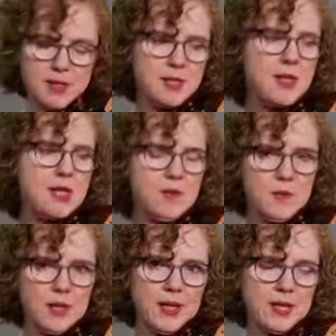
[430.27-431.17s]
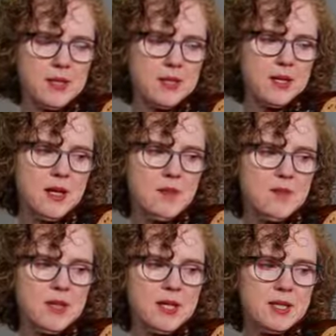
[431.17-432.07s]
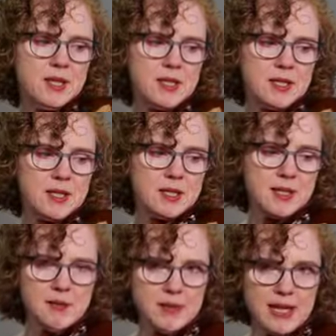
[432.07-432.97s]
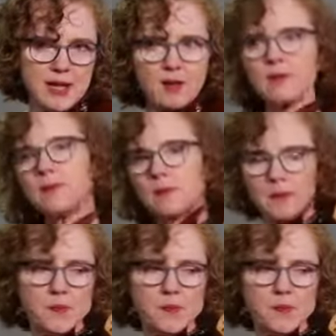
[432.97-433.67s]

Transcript: stays in place, it doesn't slip down,